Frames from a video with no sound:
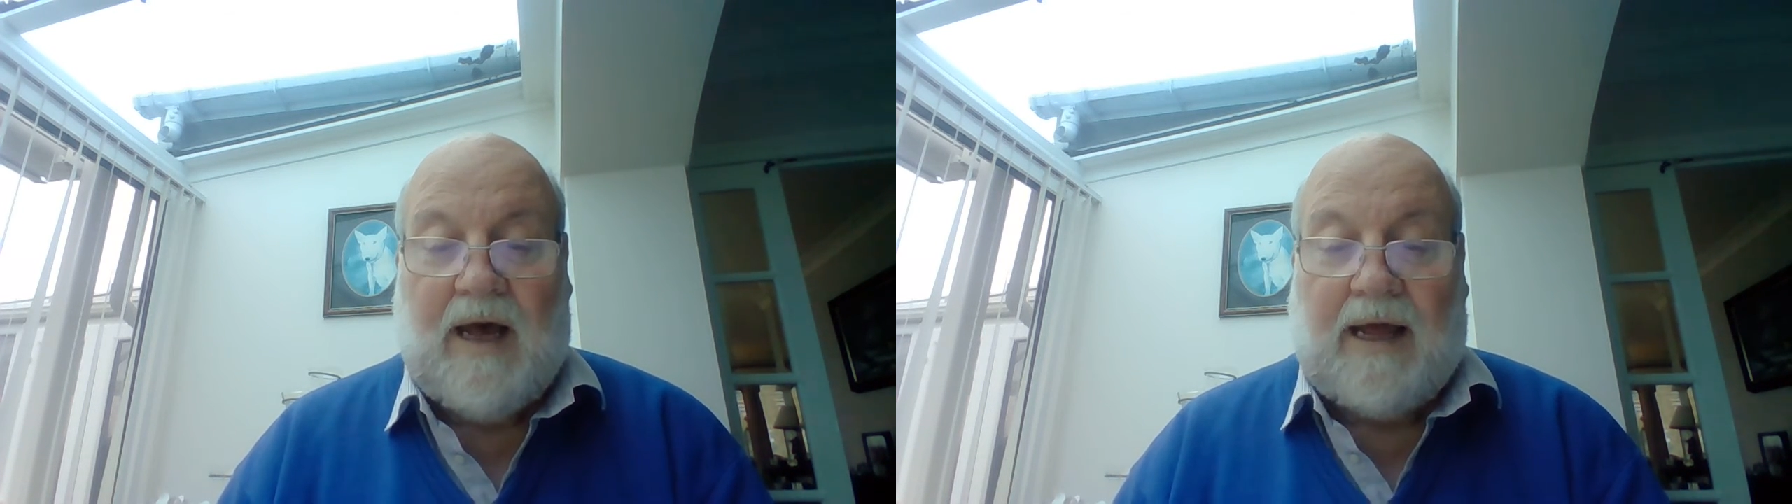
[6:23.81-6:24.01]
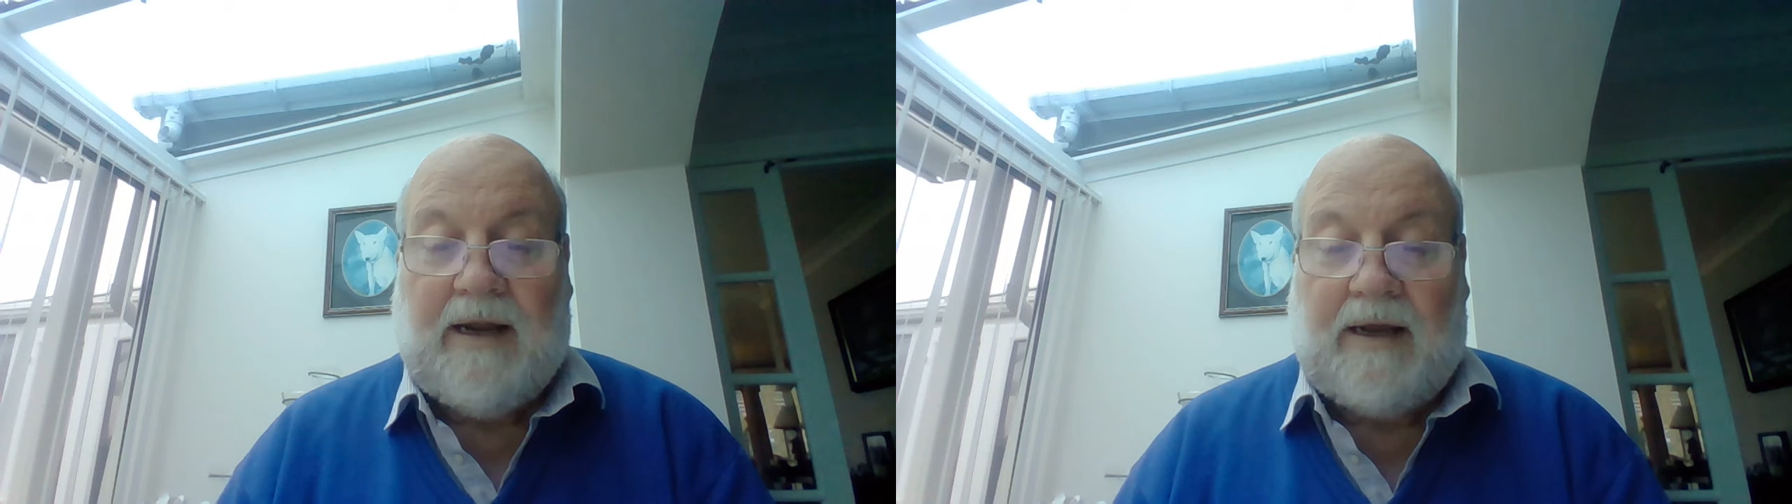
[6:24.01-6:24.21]

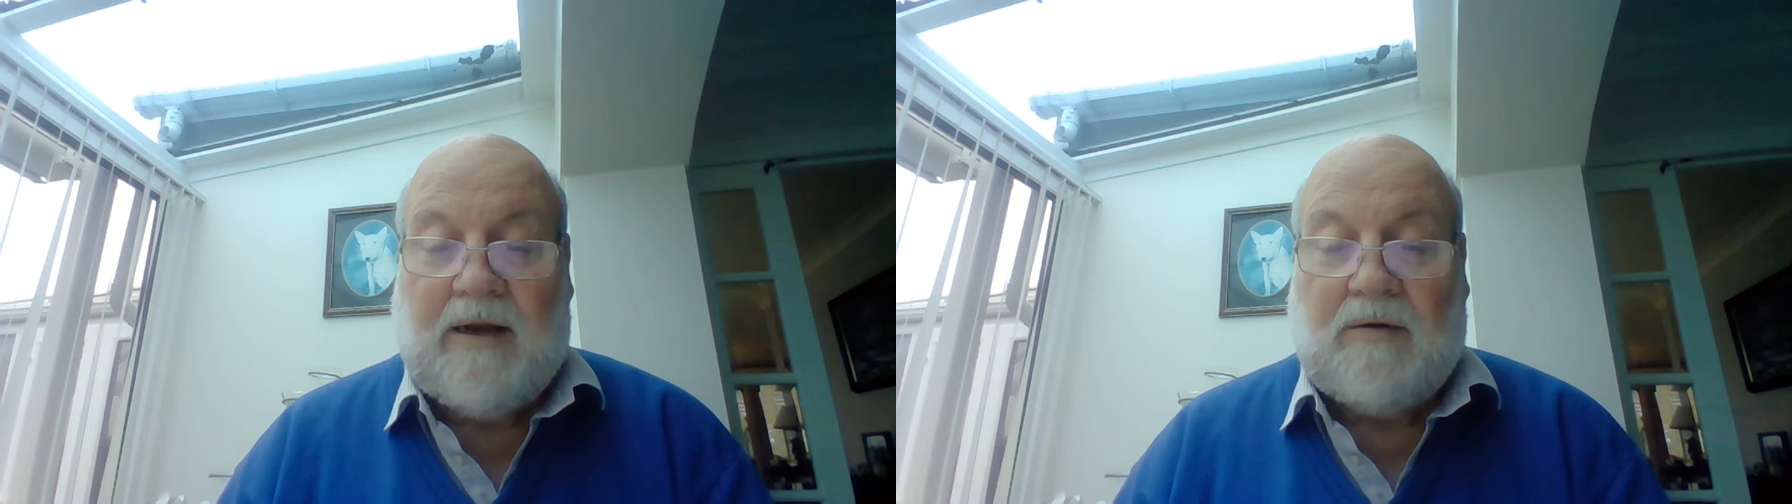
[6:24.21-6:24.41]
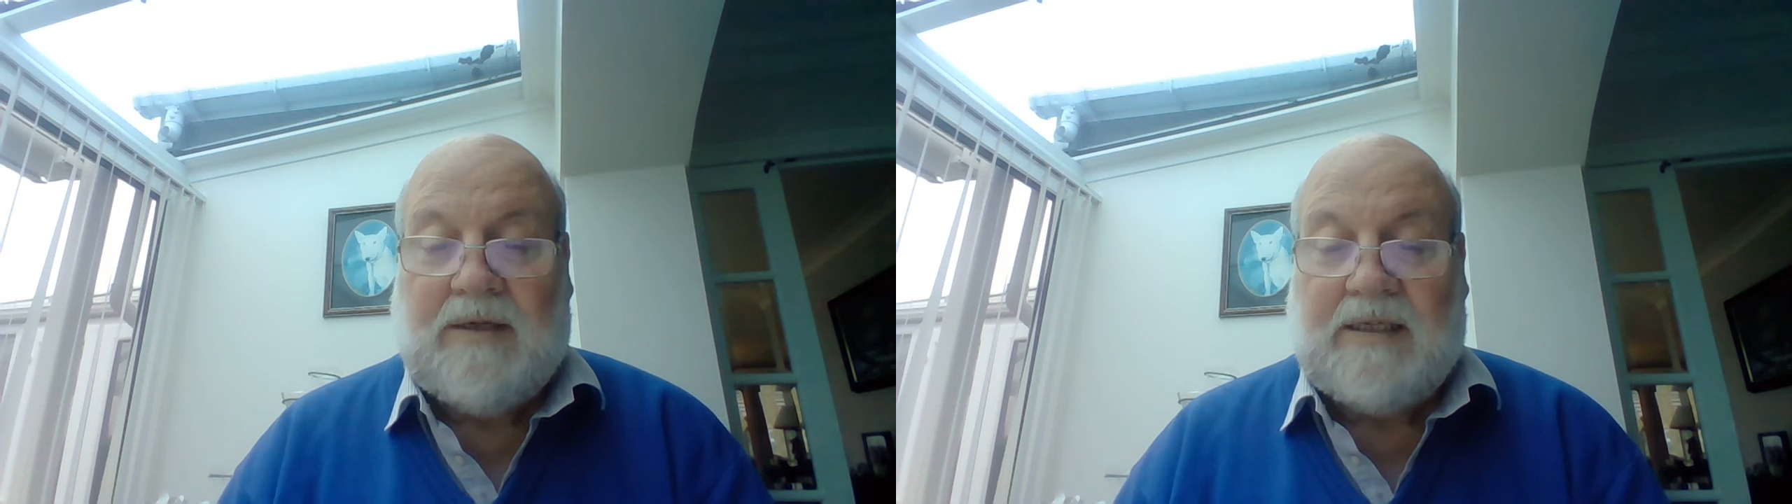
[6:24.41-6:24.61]
And I
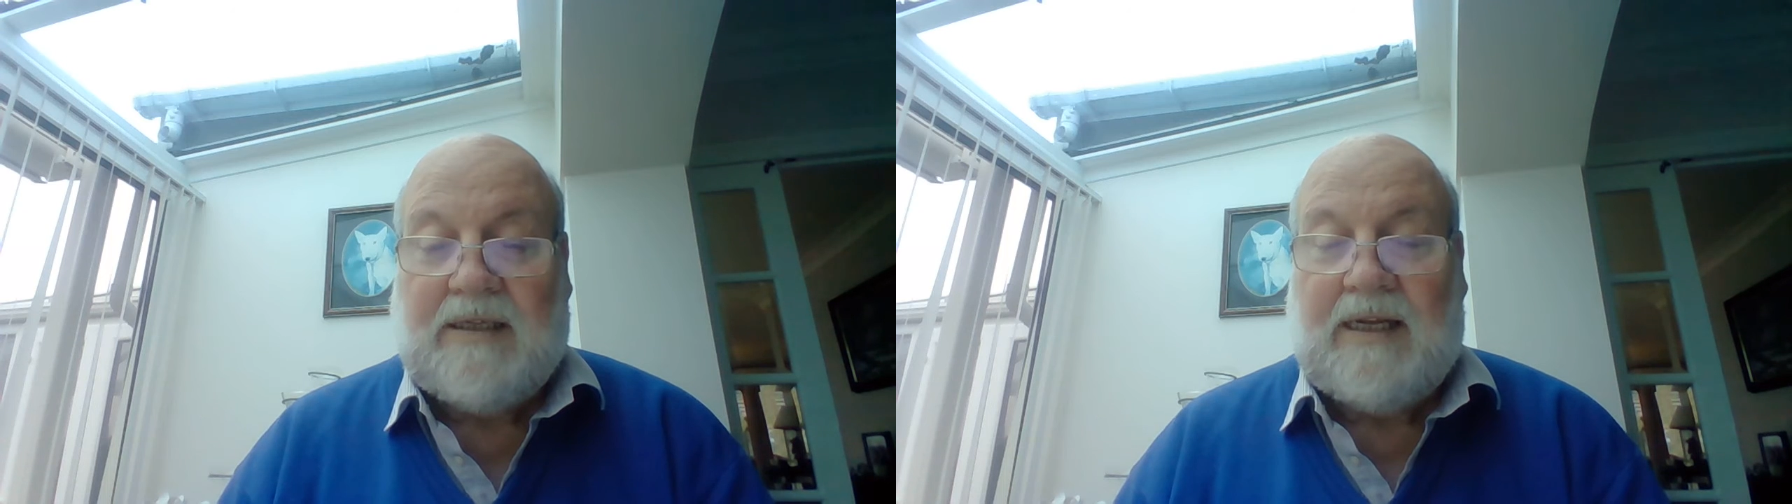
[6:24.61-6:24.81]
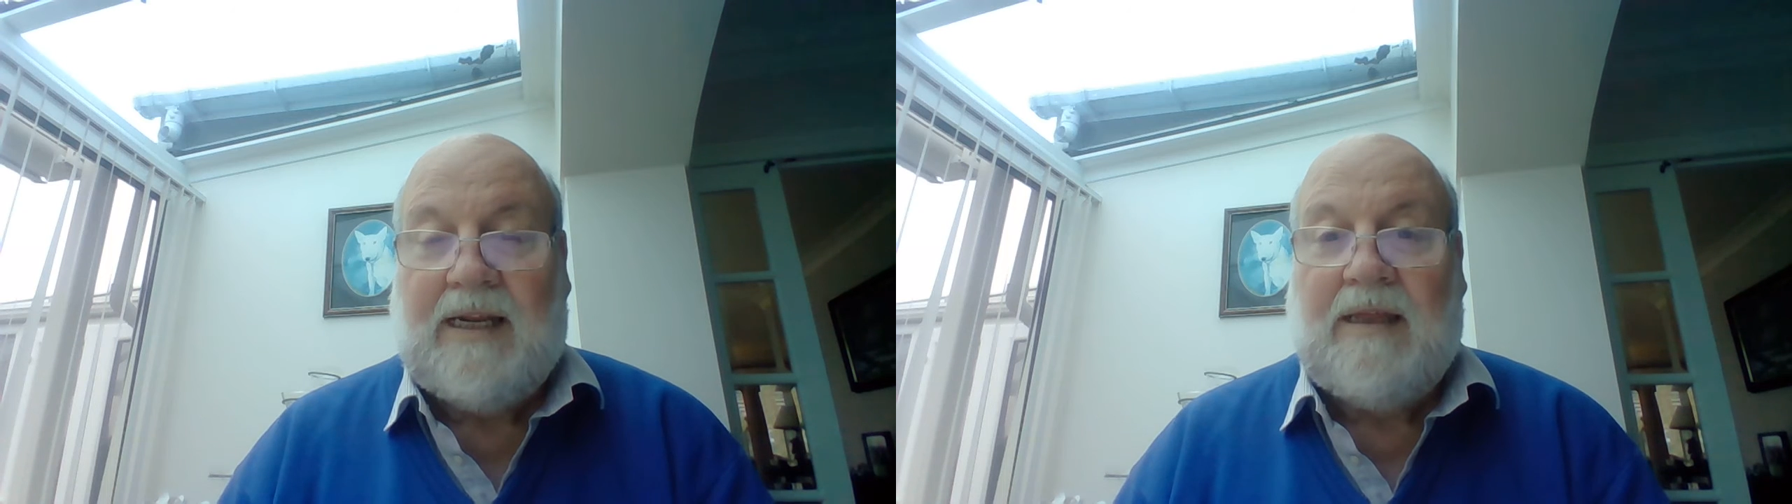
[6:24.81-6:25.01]

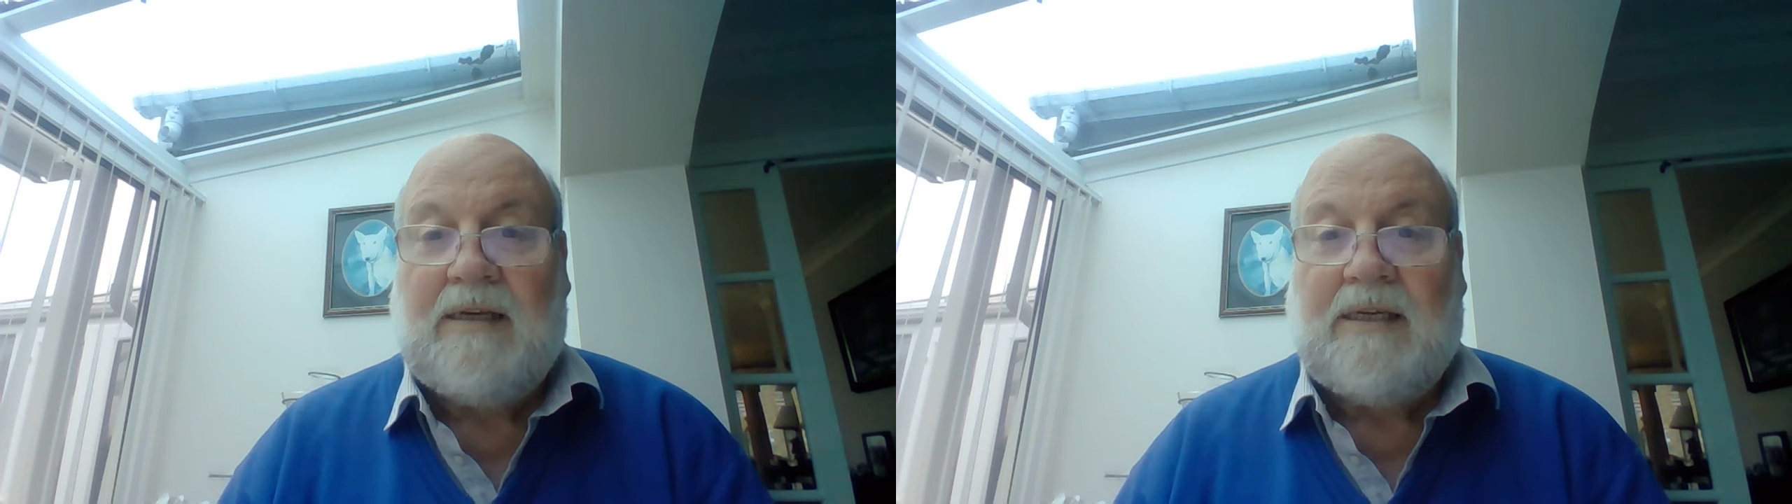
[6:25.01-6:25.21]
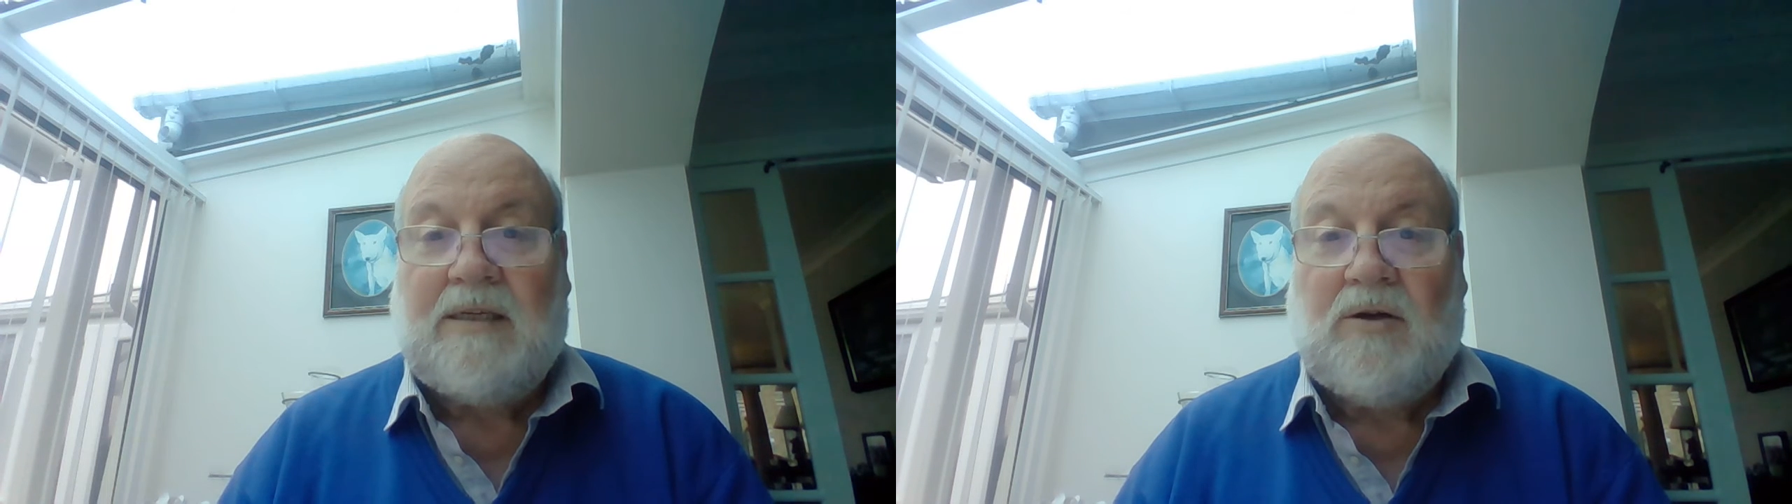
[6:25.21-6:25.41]
noticed that in
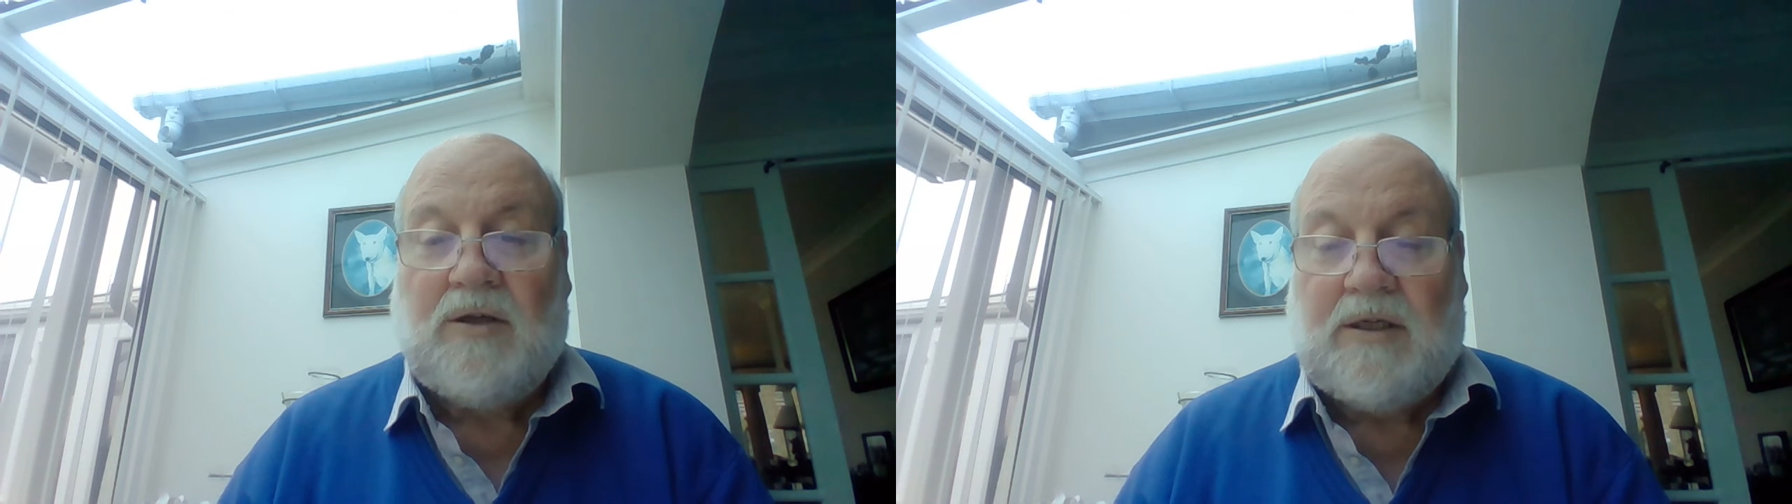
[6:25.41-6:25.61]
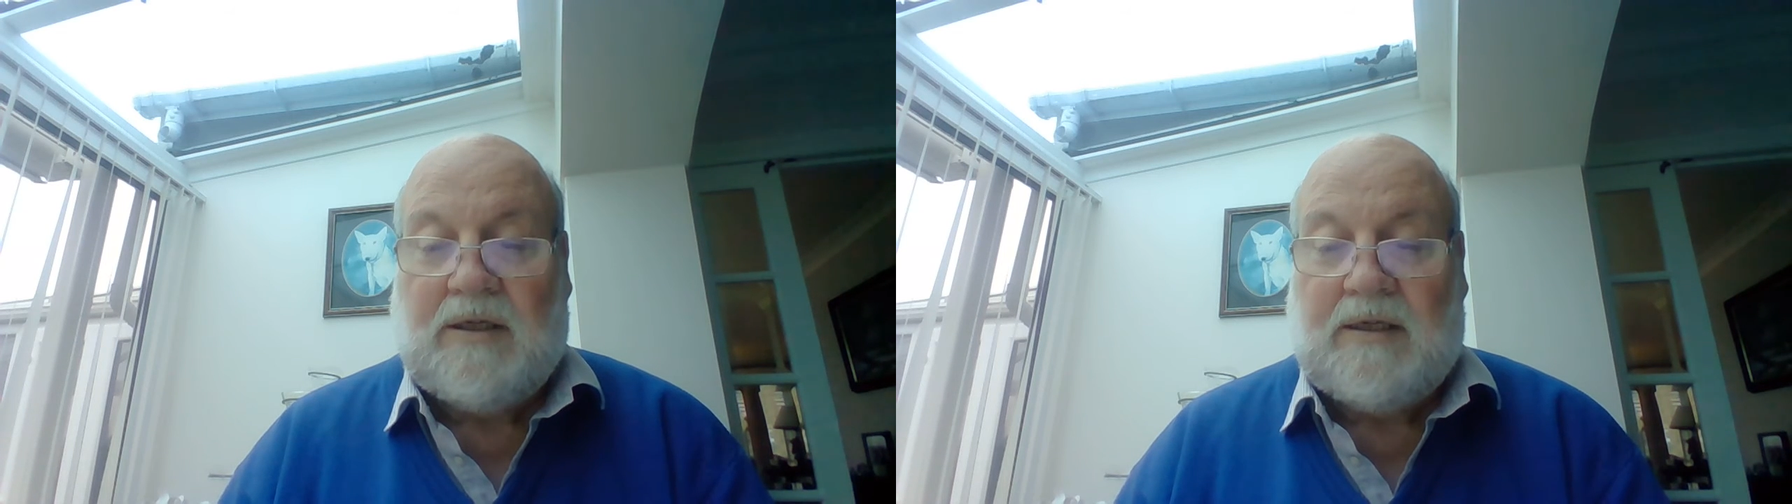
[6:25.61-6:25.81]
the
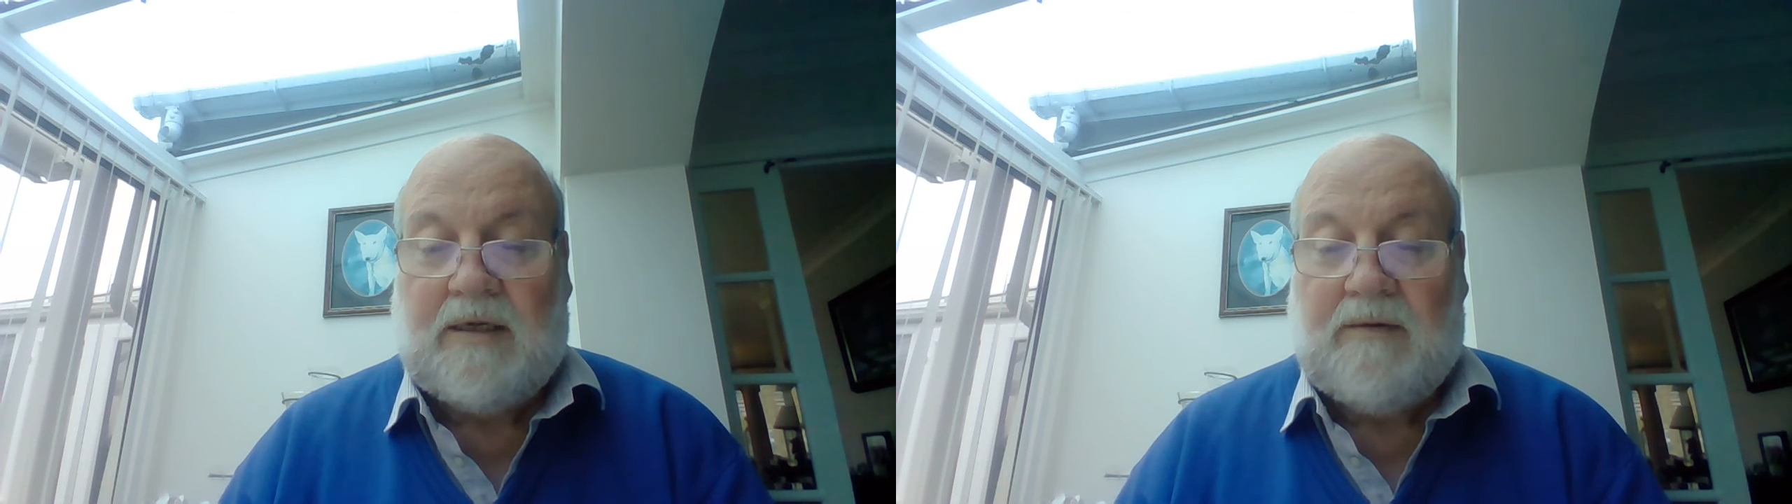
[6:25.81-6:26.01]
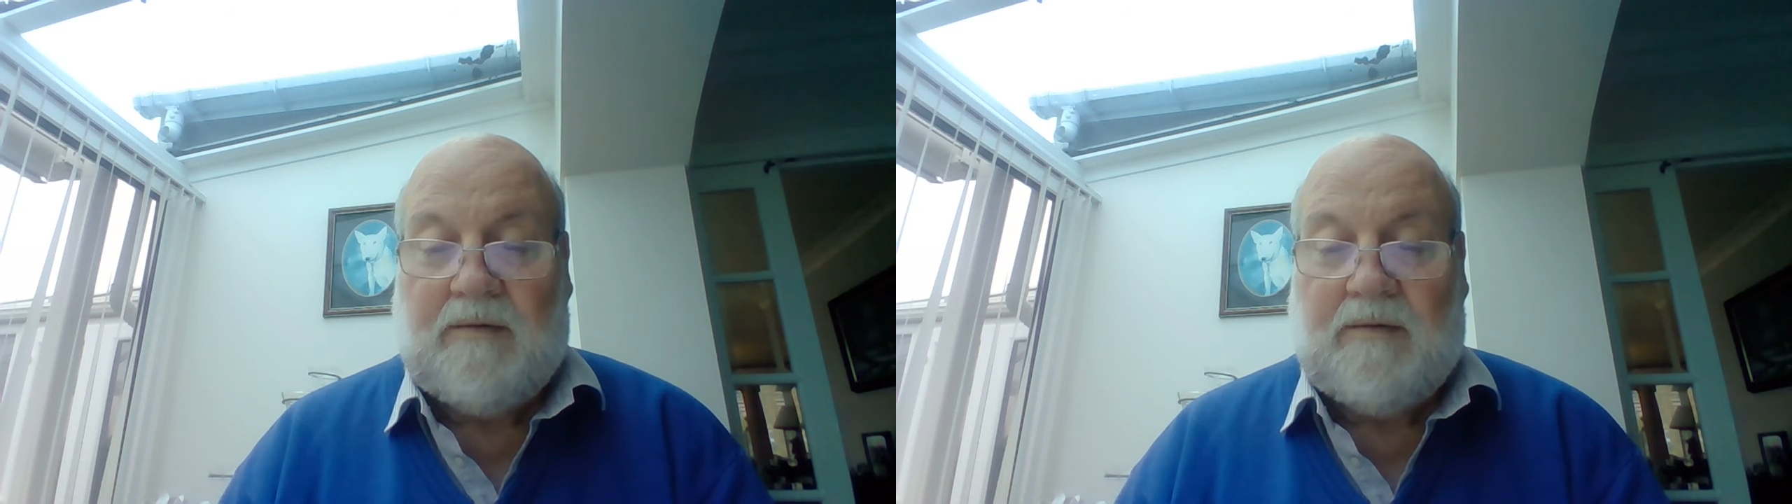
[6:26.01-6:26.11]
discussions,